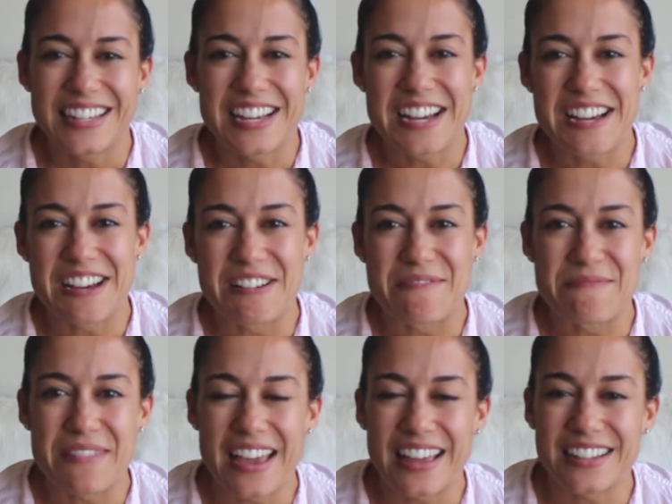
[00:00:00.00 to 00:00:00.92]

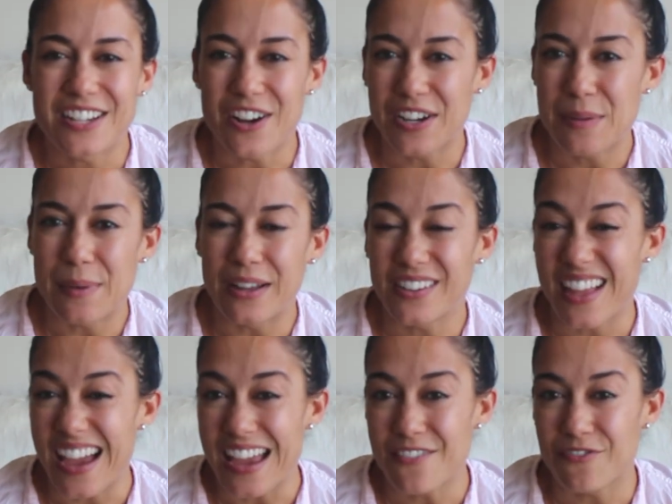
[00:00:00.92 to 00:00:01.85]
And talking about
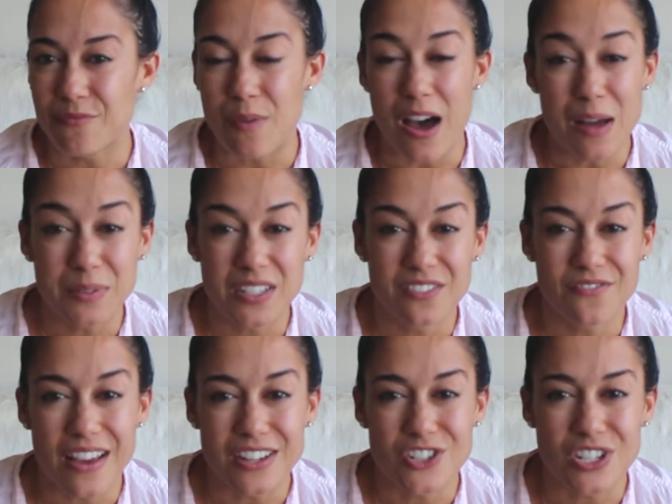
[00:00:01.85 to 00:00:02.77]
life, mom
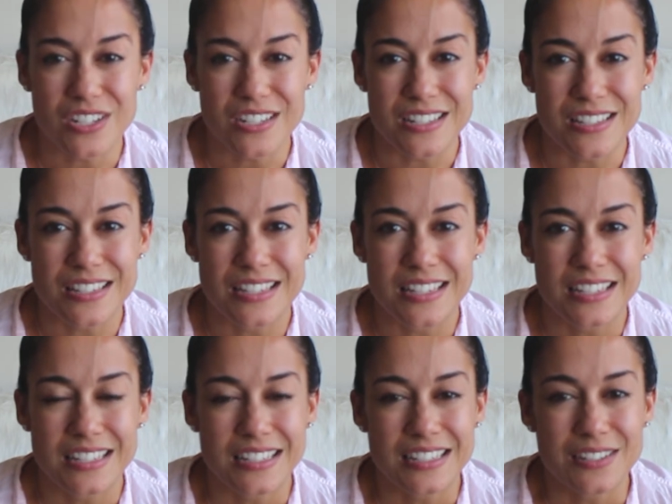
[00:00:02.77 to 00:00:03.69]
confessions,
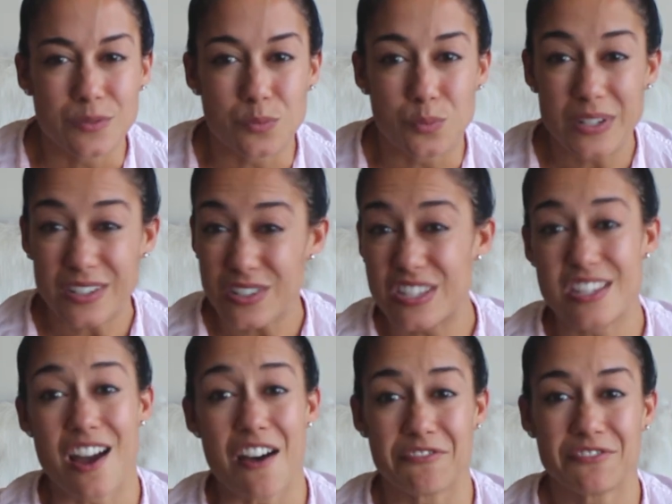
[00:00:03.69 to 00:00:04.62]
real
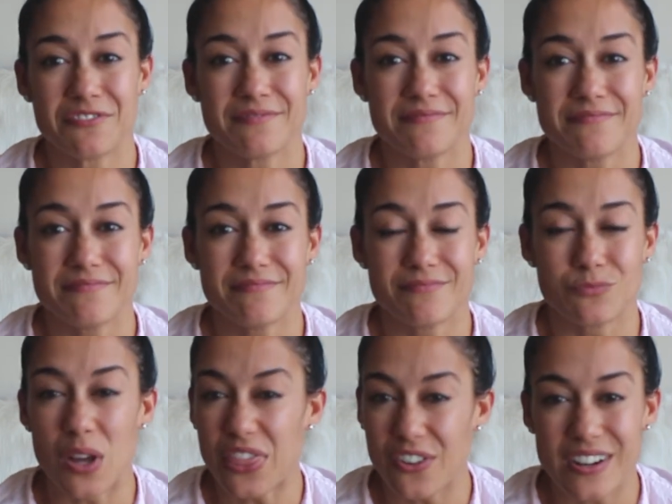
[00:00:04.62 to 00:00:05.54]
stuff,
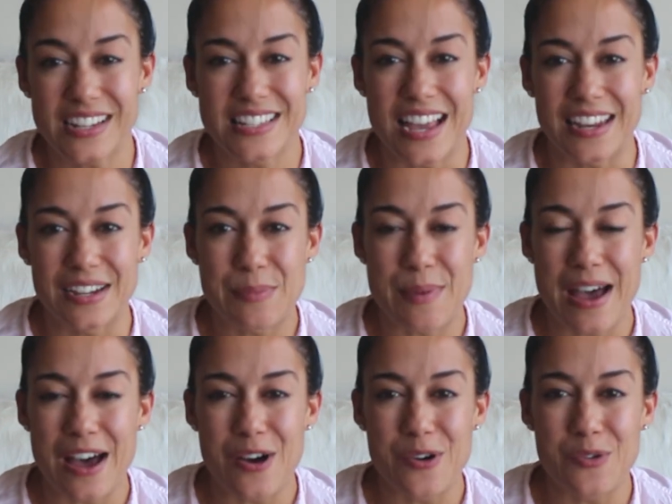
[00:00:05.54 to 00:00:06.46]
what they're excited
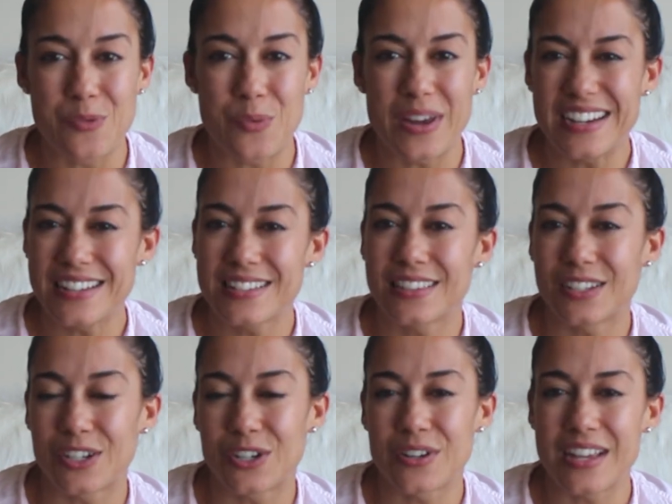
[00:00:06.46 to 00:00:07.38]
about, what it is that
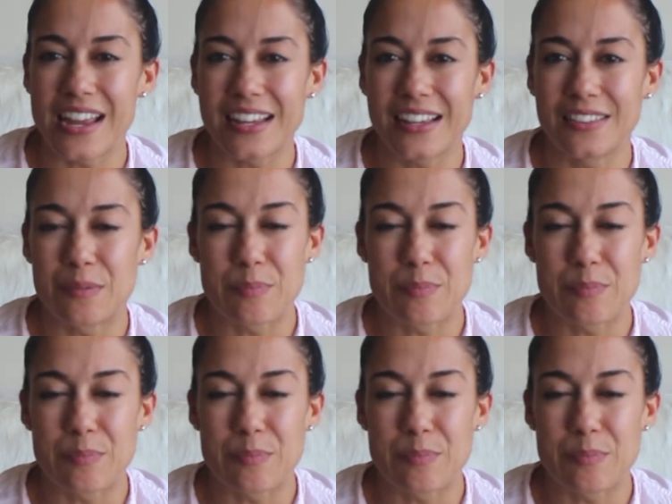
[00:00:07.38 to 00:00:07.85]
they're creating in their